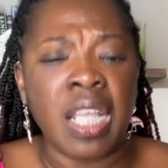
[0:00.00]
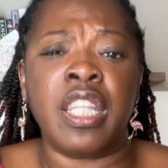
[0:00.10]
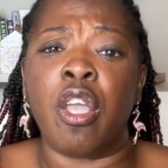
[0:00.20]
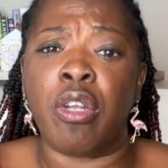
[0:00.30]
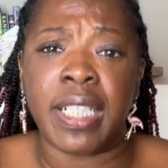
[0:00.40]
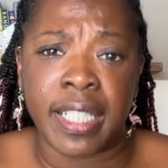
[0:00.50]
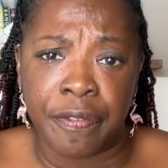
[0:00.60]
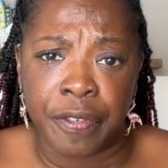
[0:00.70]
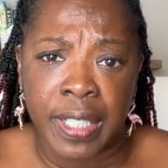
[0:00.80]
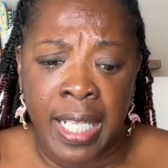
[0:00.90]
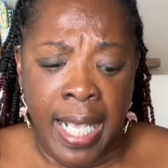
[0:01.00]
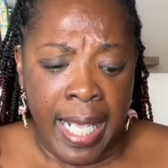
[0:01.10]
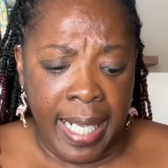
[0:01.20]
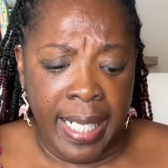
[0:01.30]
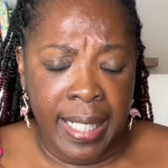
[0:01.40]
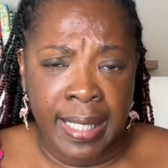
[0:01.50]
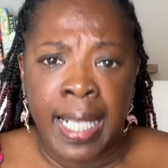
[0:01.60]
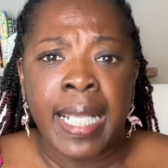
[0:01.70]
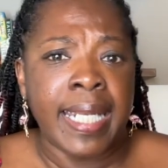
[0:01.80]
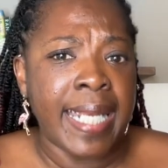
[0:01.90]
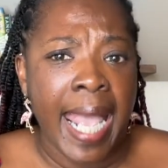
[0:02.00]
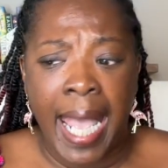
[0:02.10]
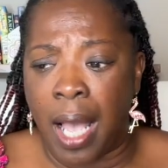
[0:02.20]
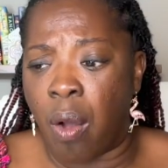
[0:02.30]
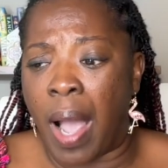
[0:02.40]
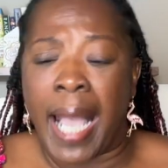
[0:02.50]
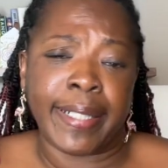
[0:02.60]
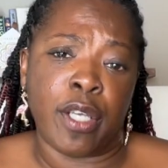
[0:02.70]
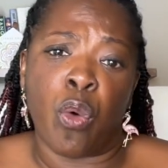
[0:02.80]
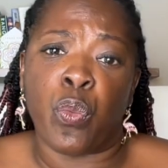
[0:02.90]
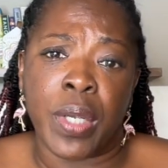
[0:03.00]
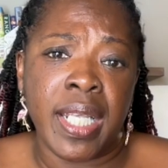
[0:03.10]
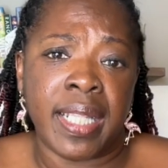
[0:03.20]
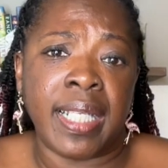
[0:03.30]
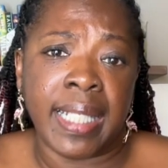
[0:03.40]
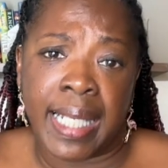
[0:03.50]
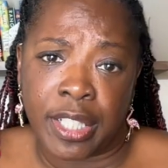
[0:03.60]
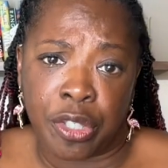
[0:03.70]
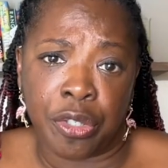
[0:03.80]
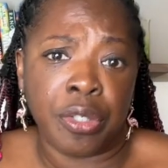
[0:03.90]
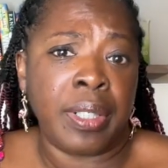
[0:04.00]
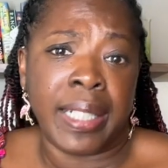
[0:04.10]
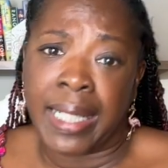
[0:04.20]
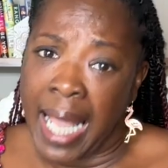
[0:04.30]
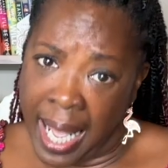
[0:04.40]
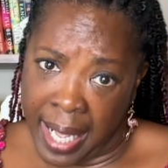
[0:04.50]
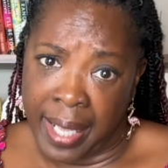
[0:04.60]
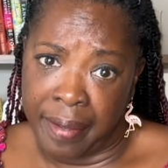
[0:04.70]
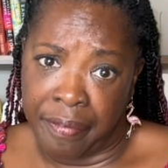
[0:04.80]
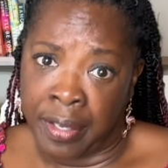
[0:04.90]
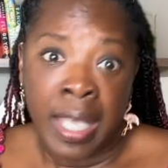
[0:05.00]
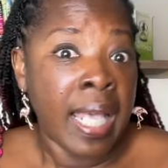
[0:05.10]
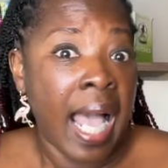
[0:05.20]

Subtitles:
The only difference is now I don't read the letter live.